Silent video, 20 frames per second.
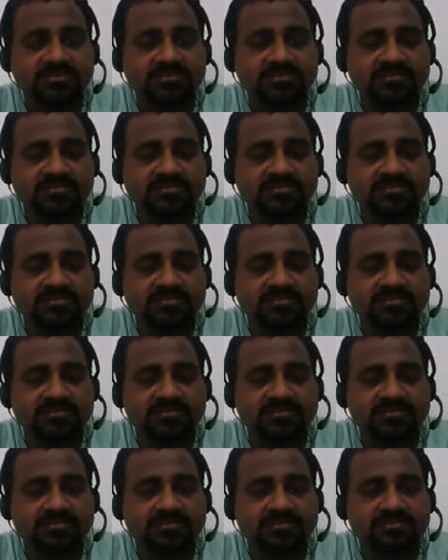
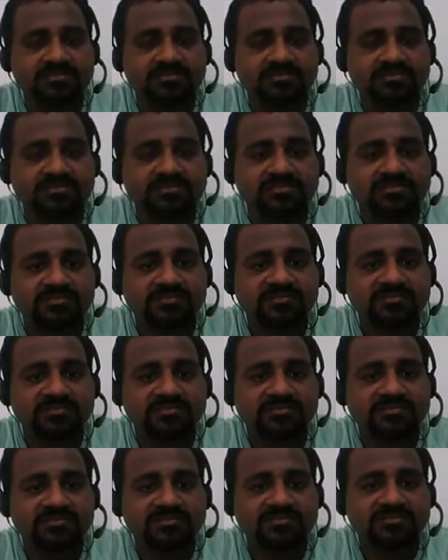
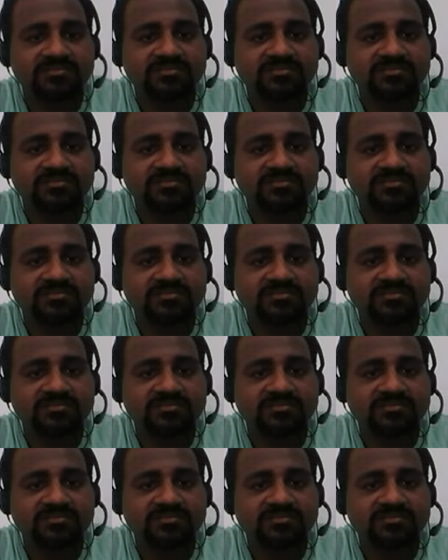(no one is talking)